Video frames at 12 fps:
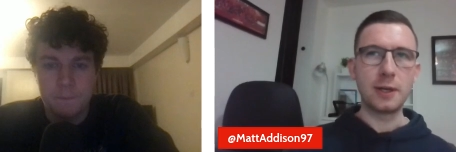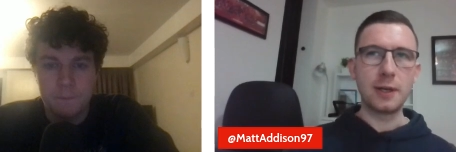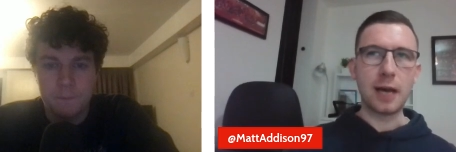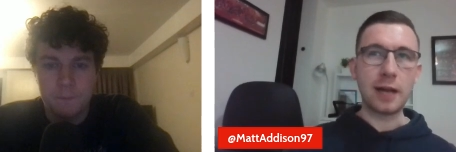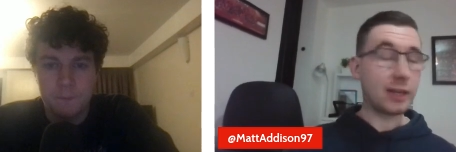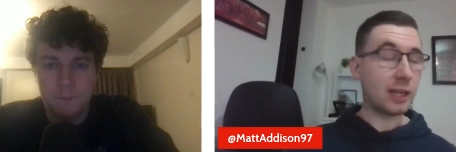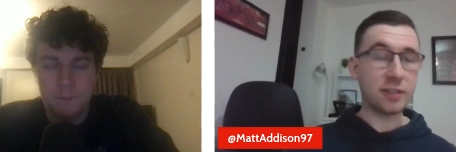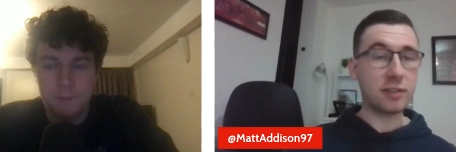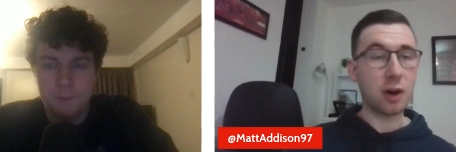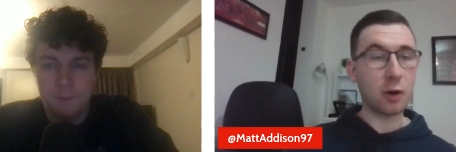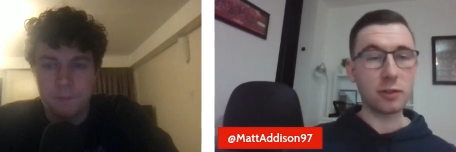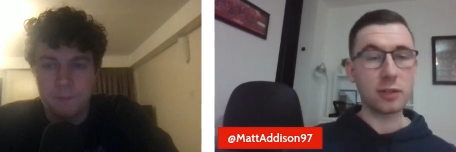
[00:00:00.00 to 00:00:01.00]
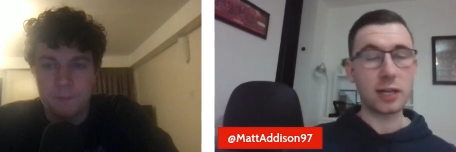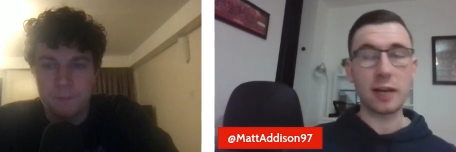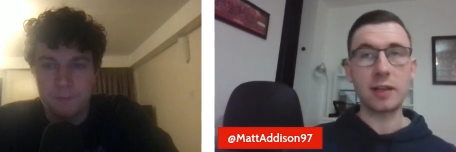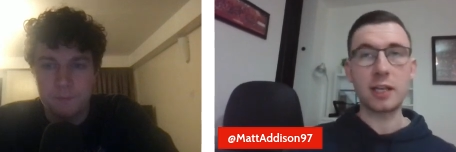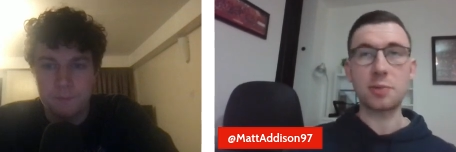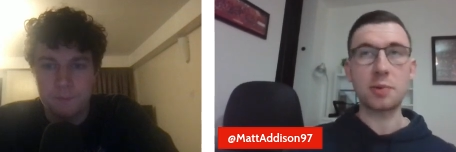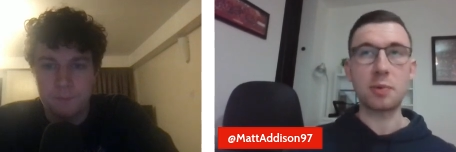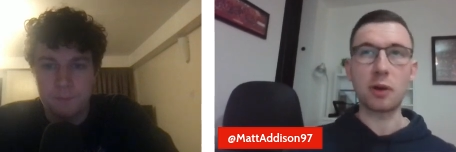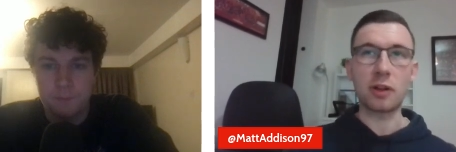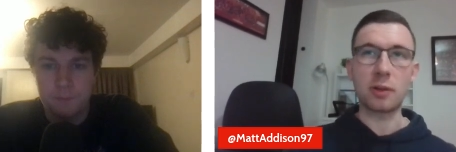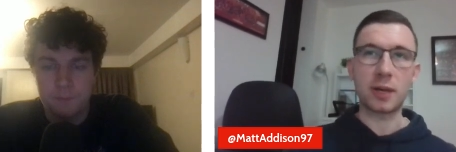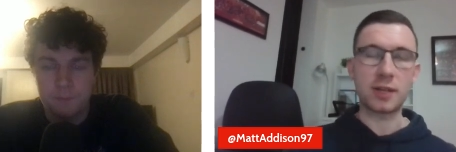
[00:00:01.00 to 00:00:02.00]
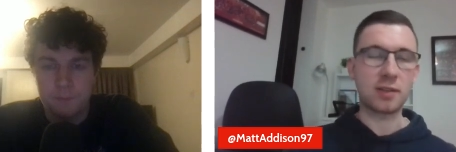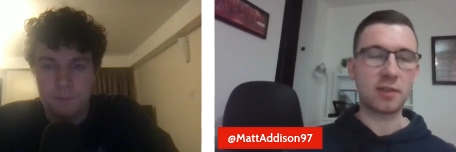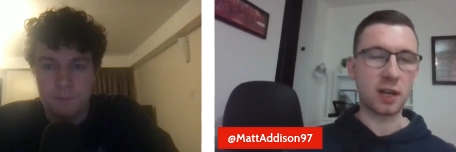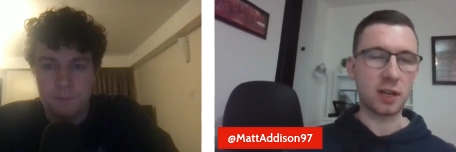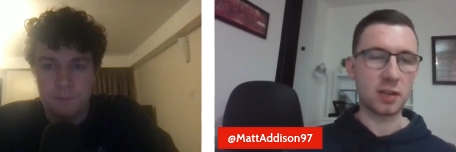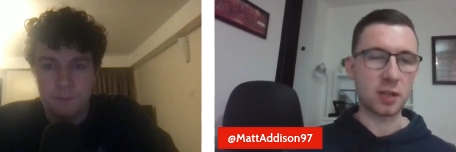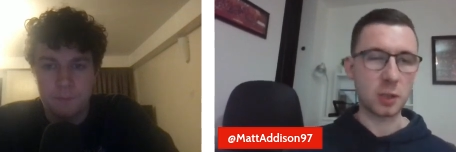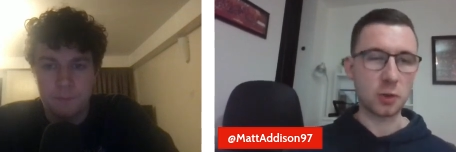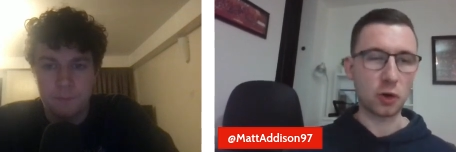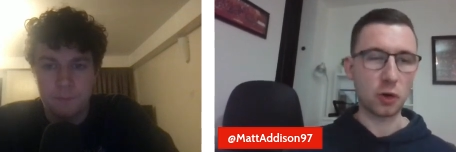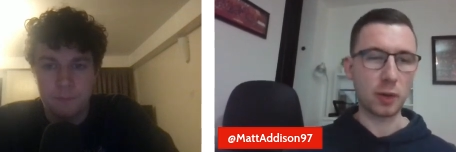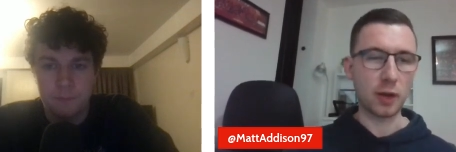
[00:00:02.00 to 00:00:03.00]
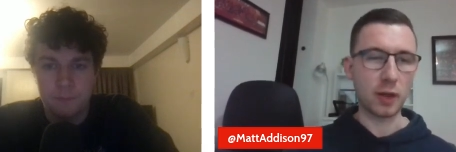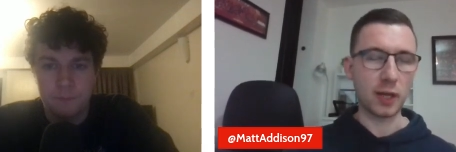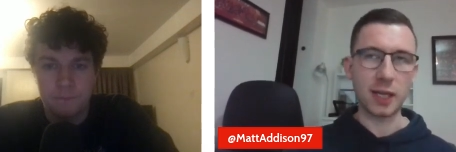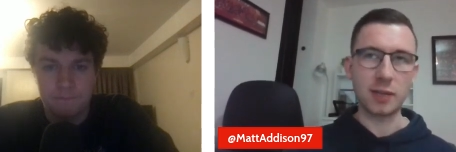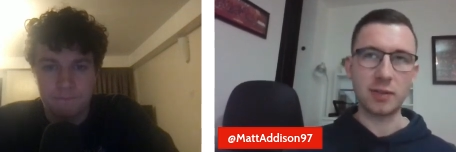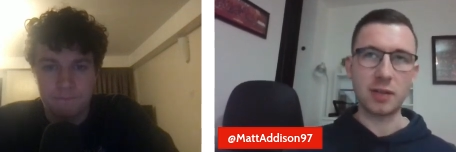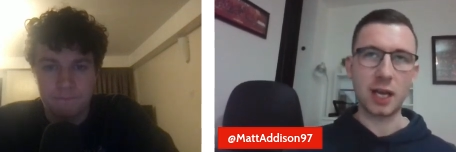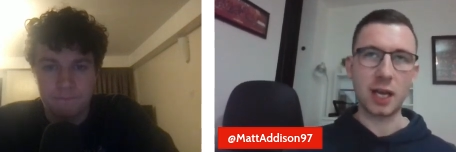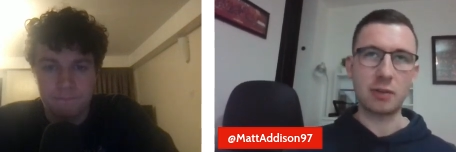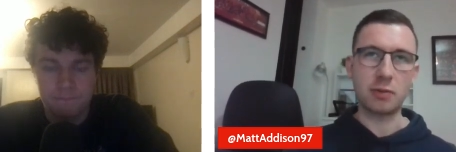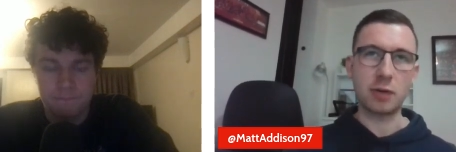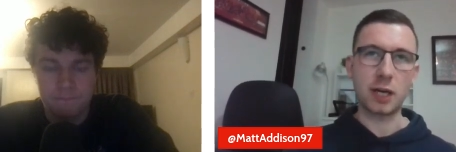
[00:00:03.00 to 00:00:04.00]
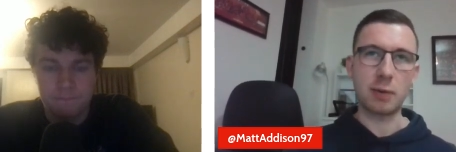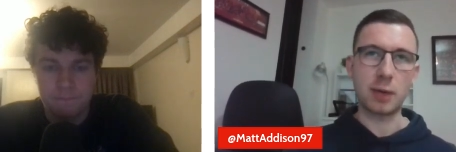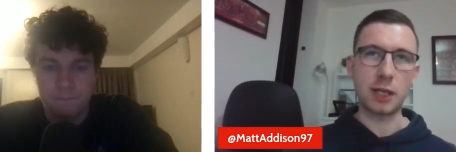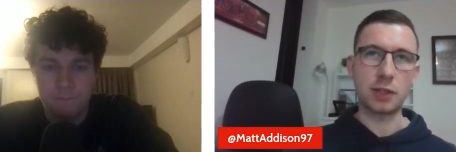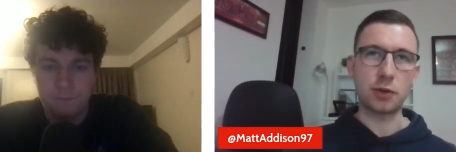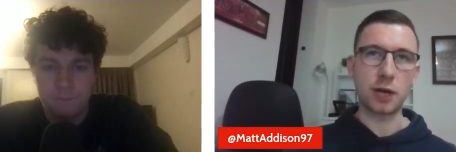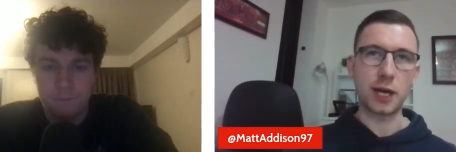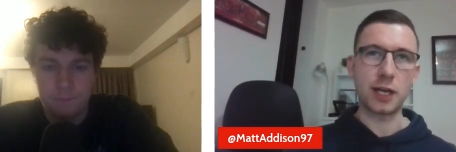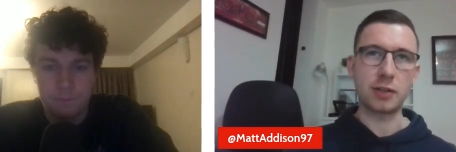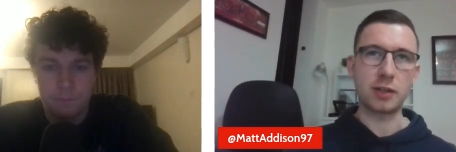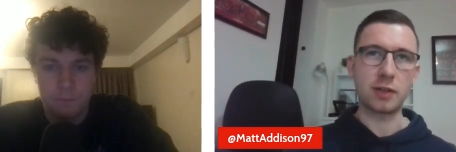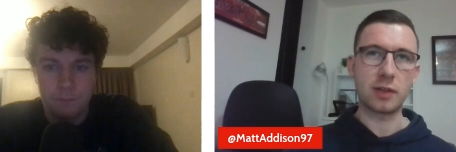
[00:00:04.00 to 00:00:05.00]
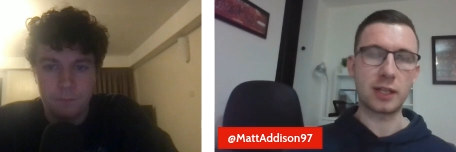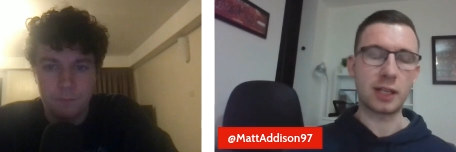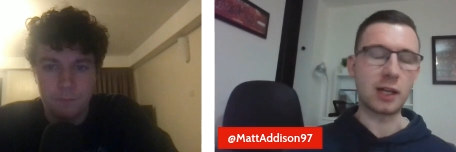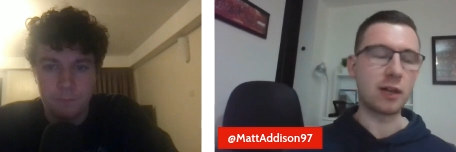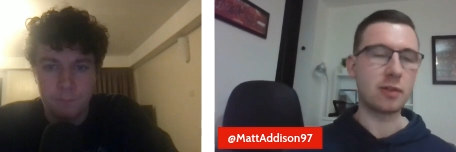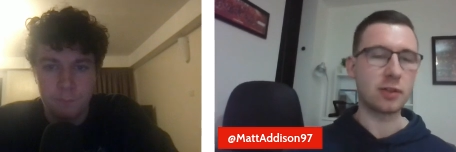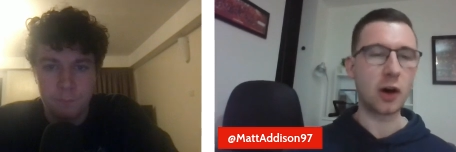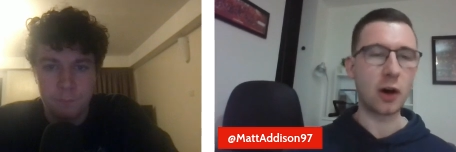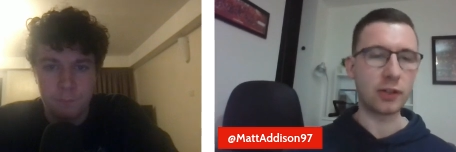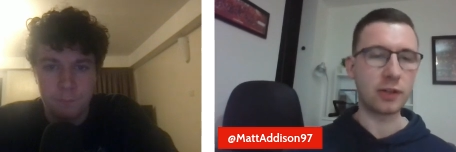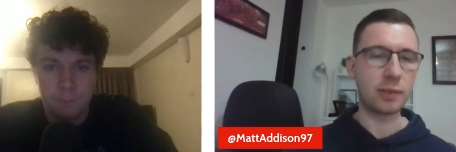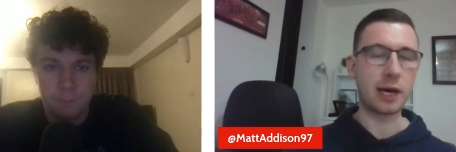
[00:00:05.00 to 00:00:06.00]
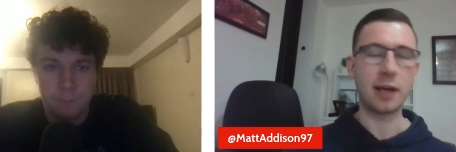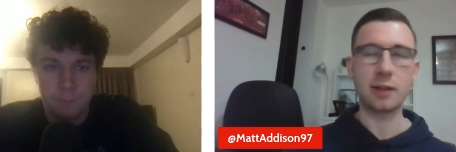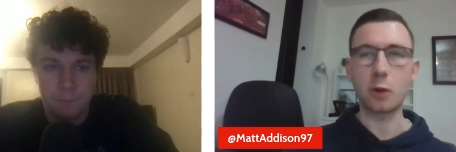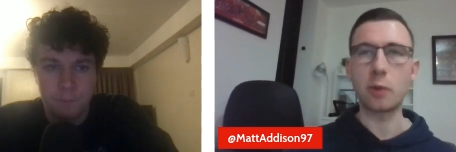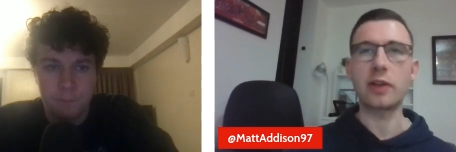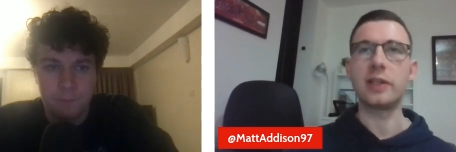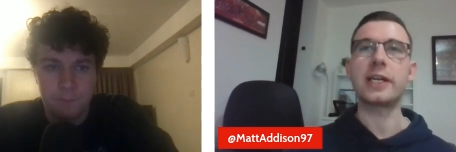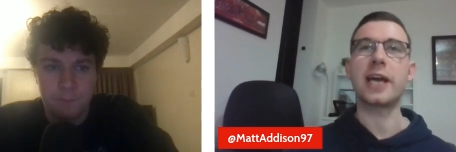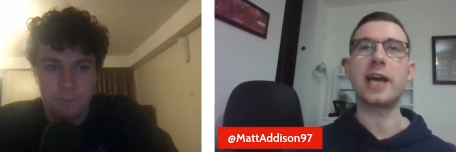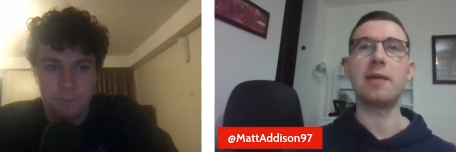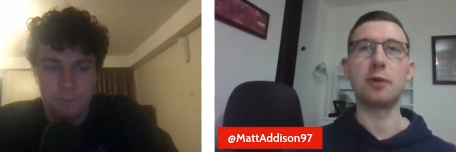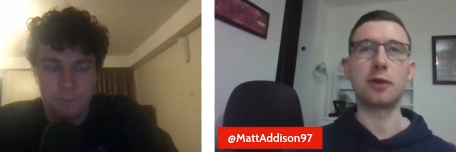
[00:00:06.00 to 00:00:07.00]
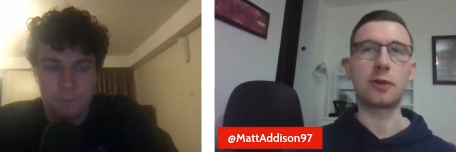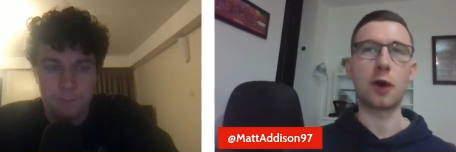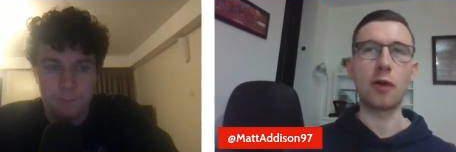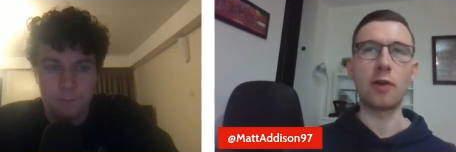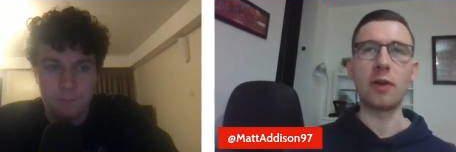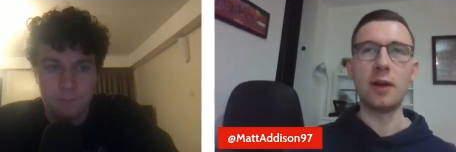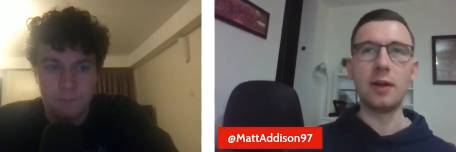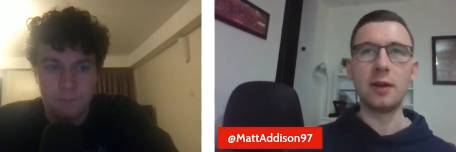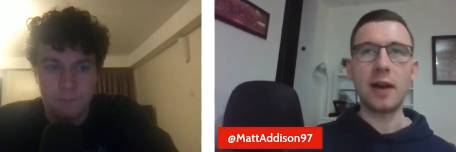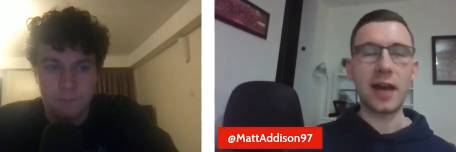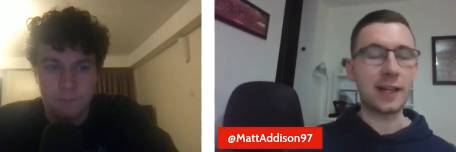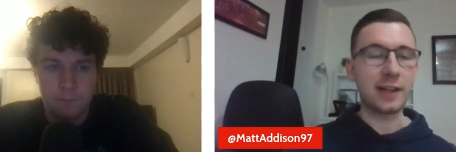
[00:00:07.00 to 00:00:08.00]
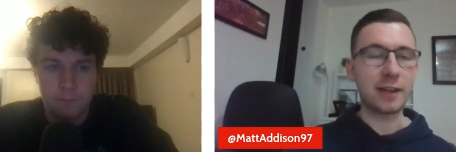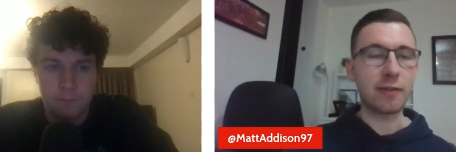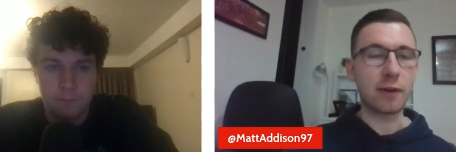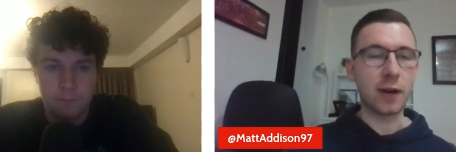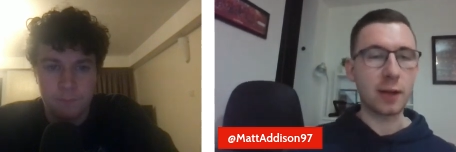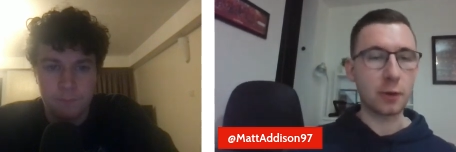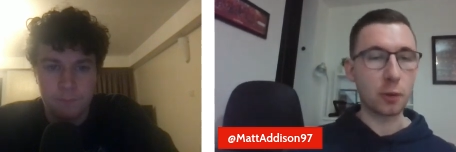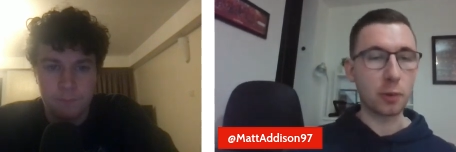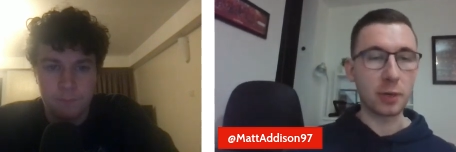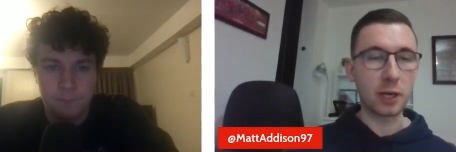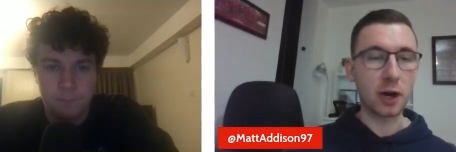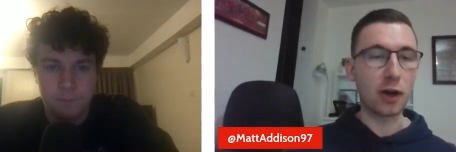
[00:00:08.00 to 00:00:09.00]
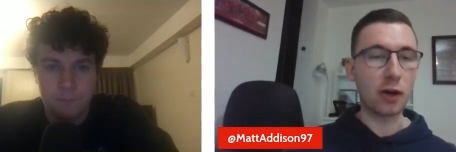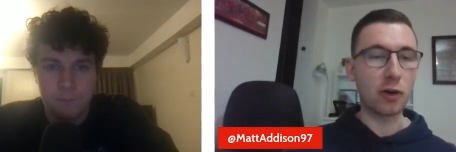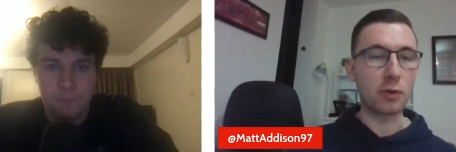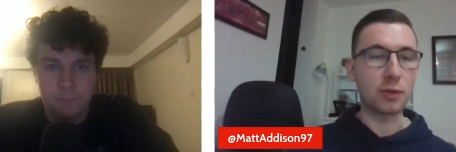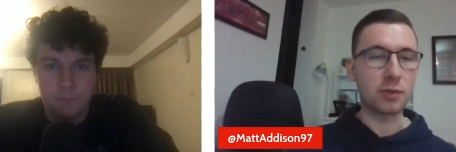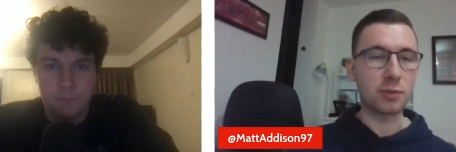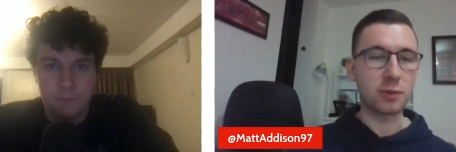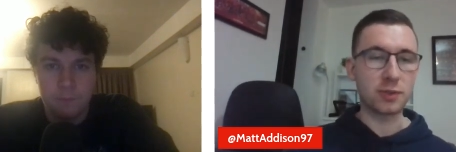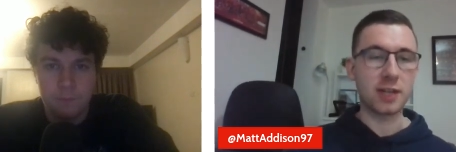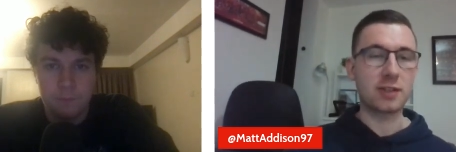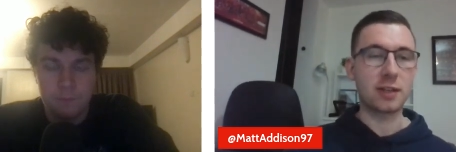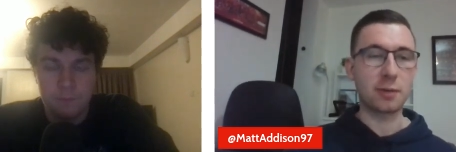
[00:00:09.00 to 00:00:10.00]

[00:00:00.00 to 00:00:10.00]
Speaker 1: I think he's honestly, I think he's been one of the best defenders at the tournament. I think it's it's really really strange that they didn't start him. I don't think the game would have gone any differently. I thought Upamecano was was actually